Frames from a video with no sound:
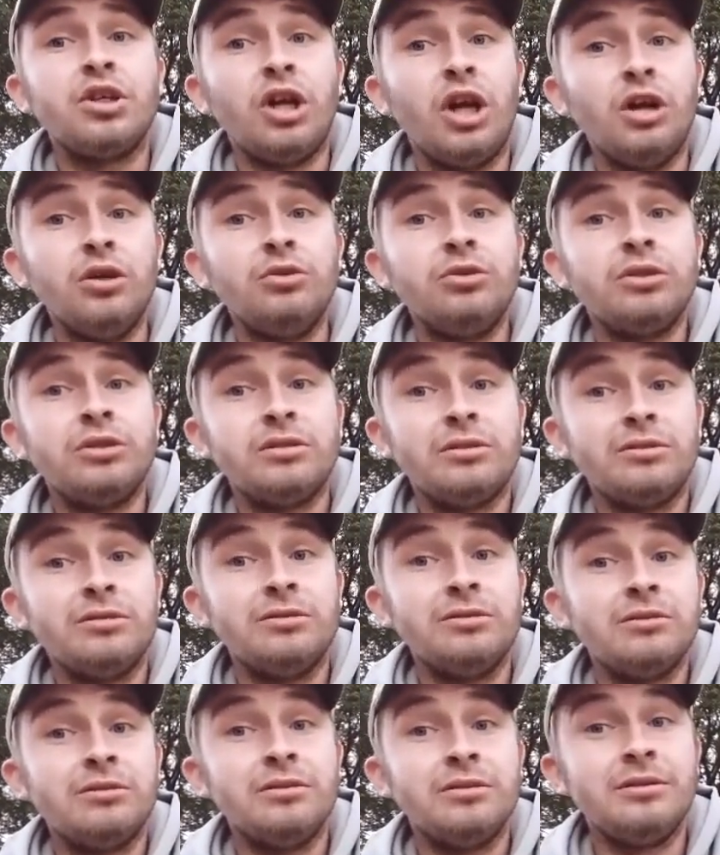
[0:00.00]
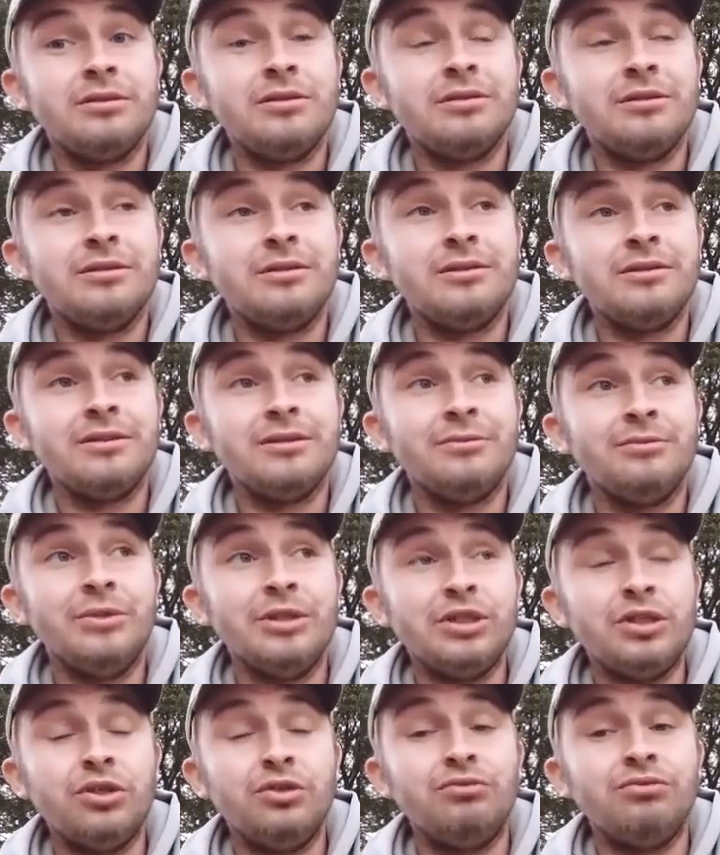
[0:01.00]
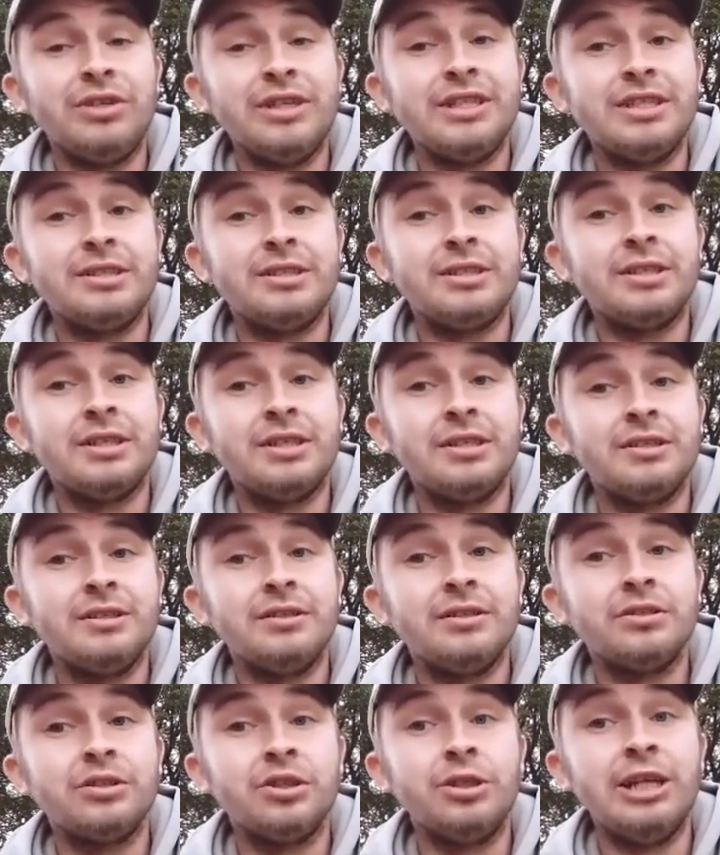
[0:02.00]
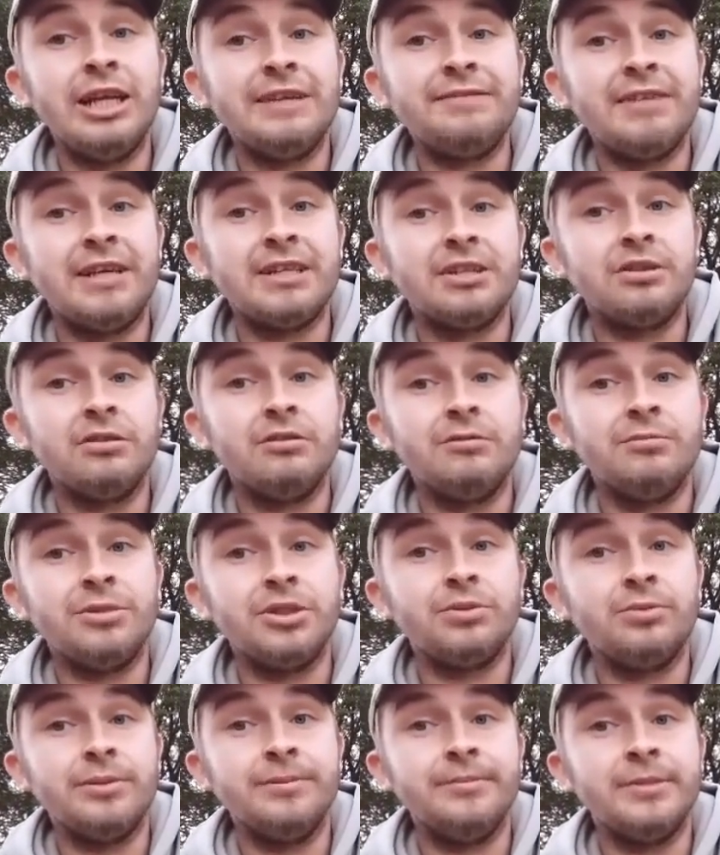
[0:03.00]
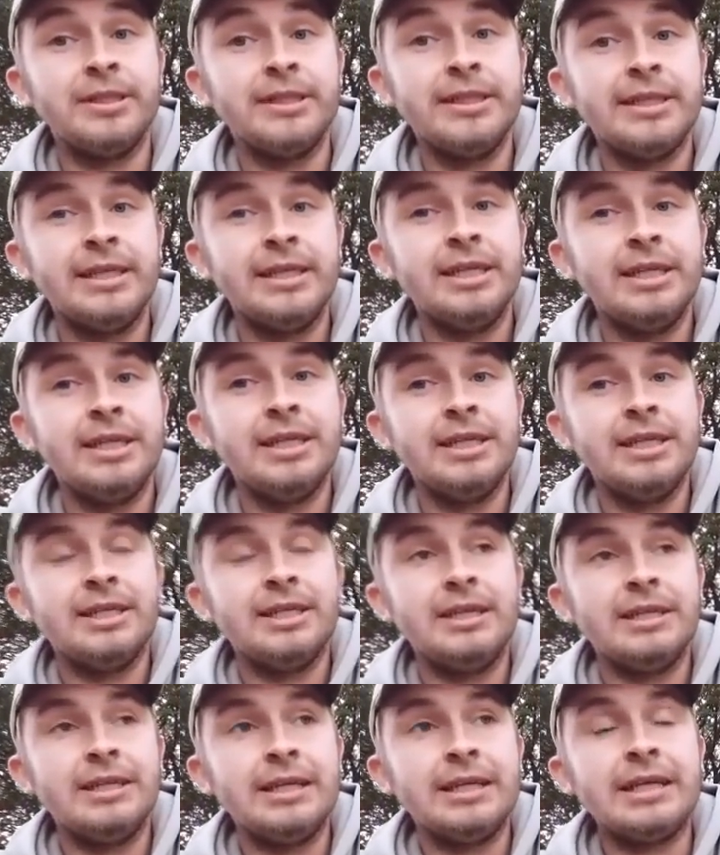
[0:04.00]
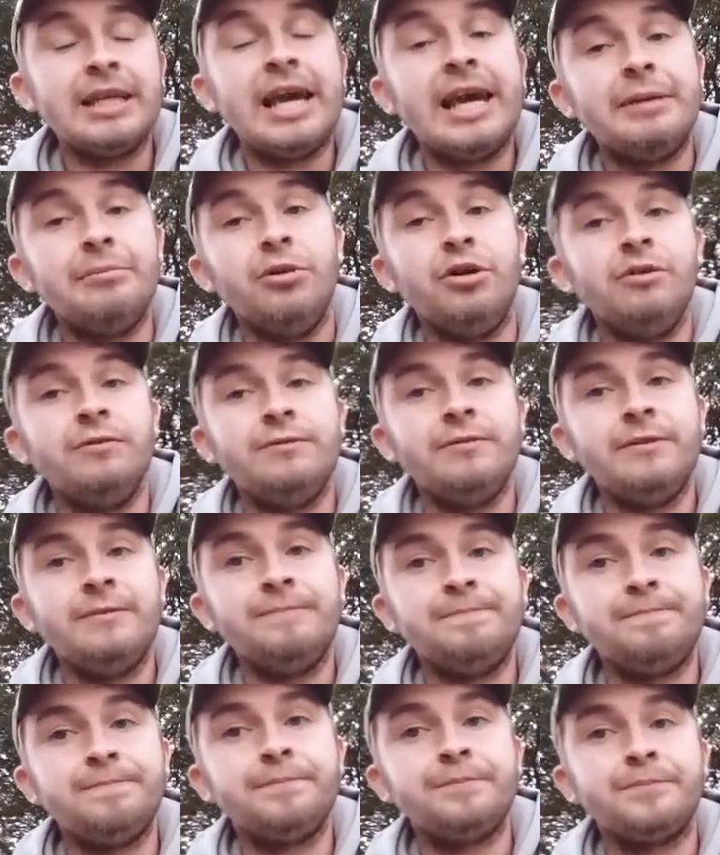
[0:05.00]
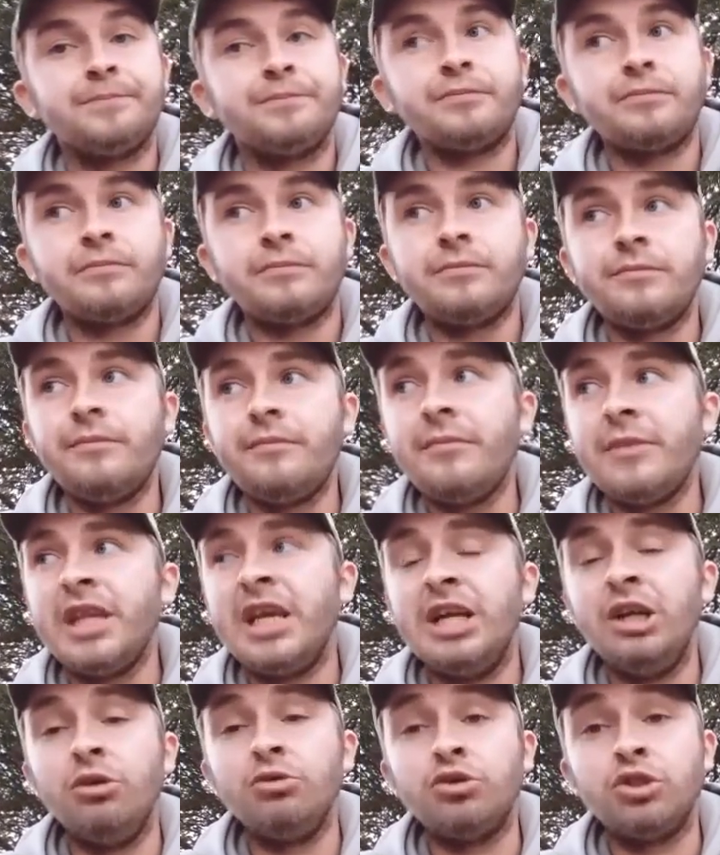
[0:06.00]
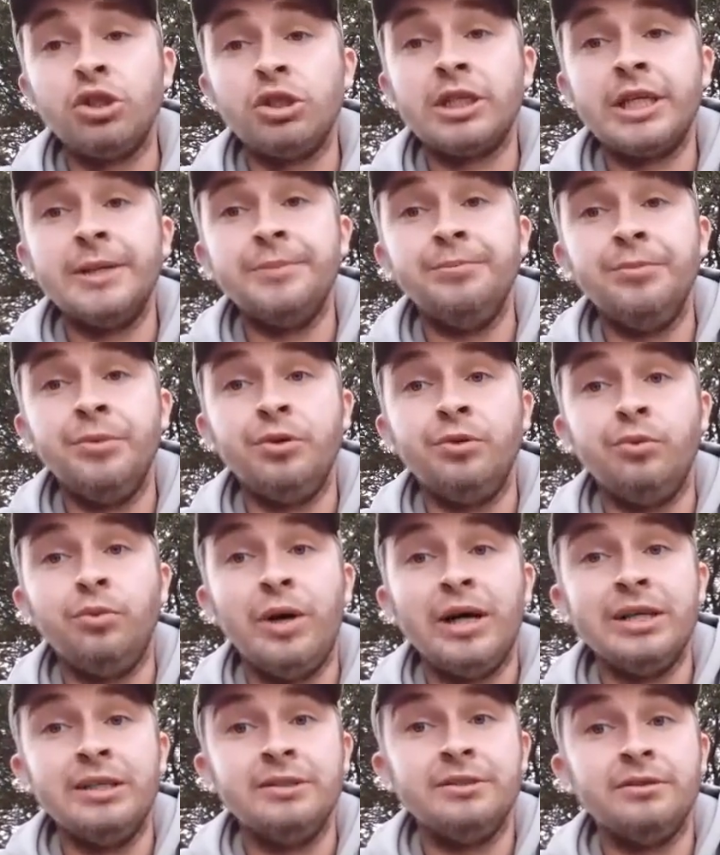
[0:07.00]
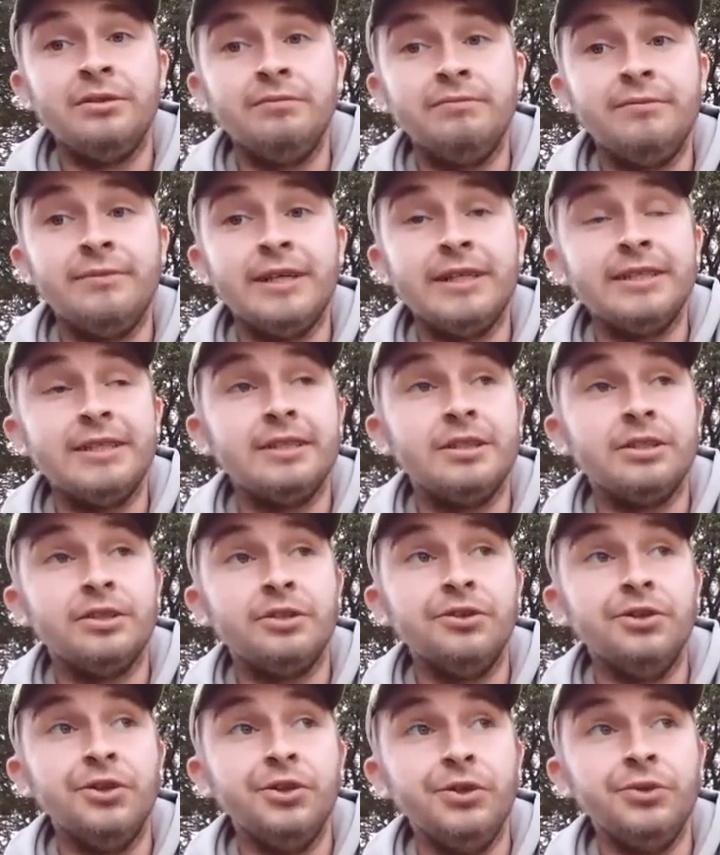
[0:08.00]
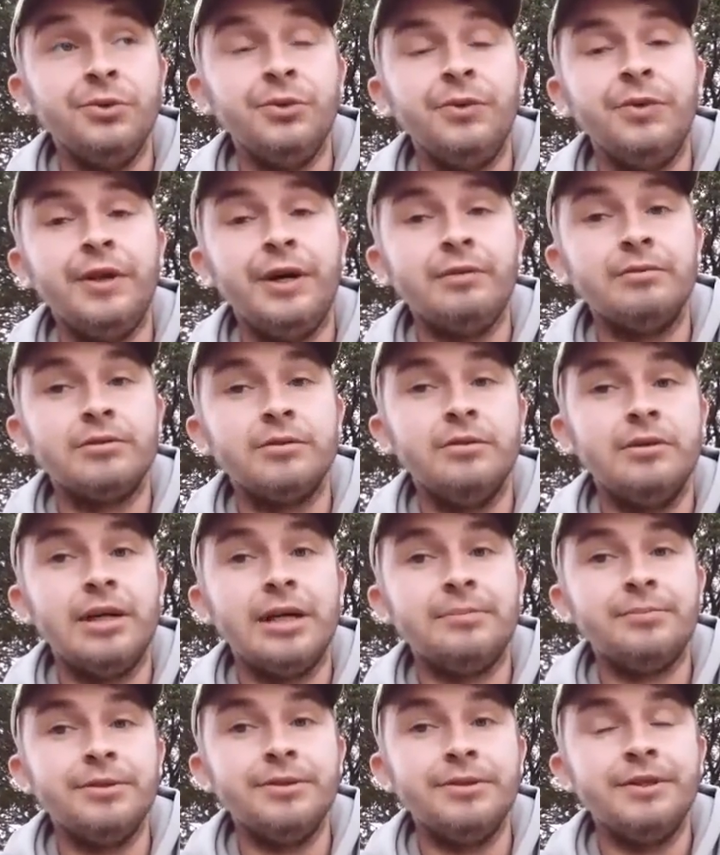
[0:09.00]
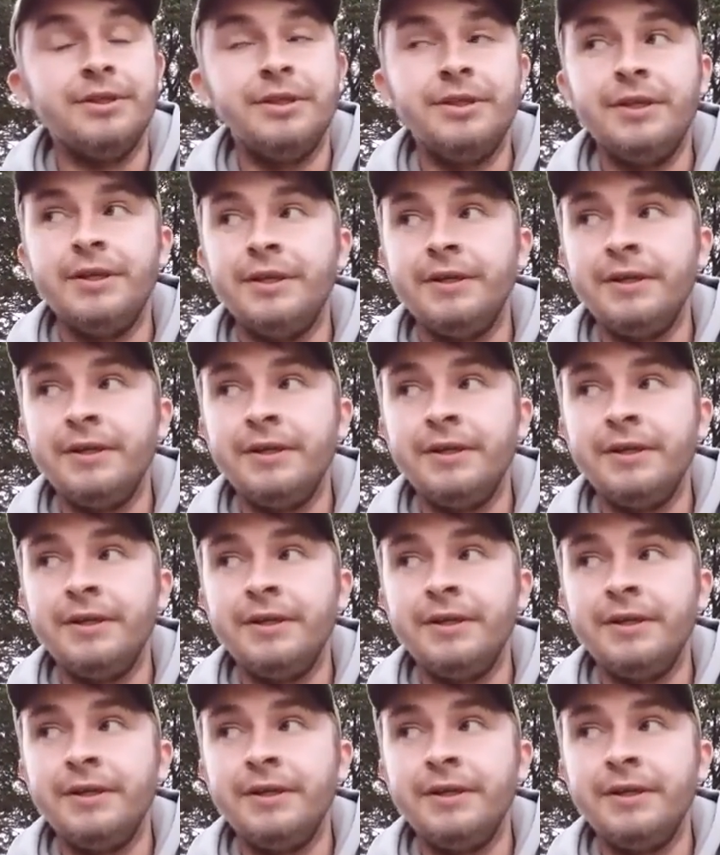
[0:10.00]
close, went to the reeds to the left hand side of my swim and came off. And I was just getting more whalers on ready, because I knew that was going to happen.